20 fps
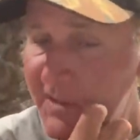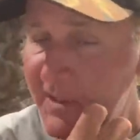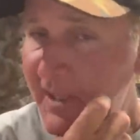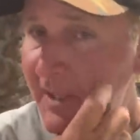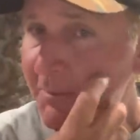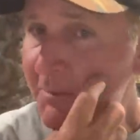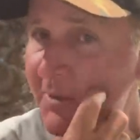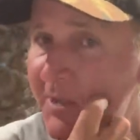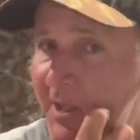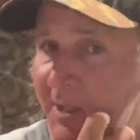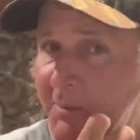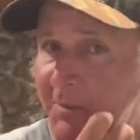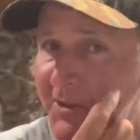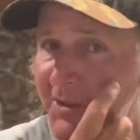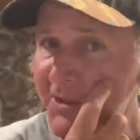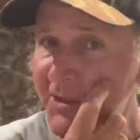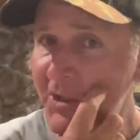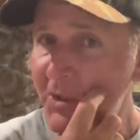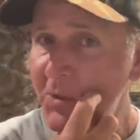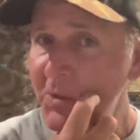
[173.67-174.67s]
tip that I'm going to
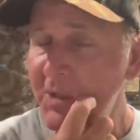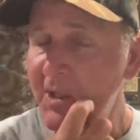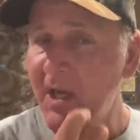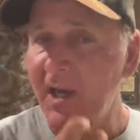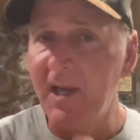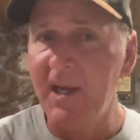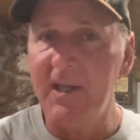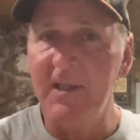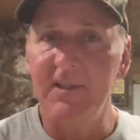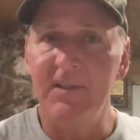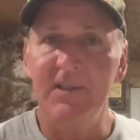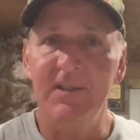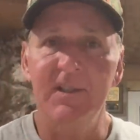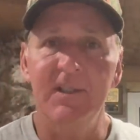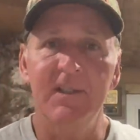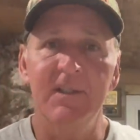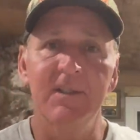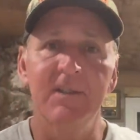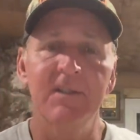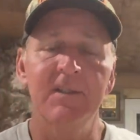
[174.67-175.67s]
show you guys
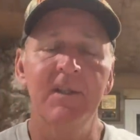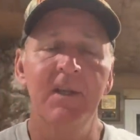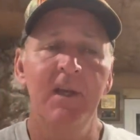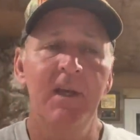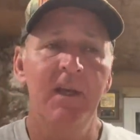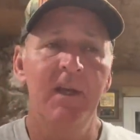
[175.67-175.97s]
is,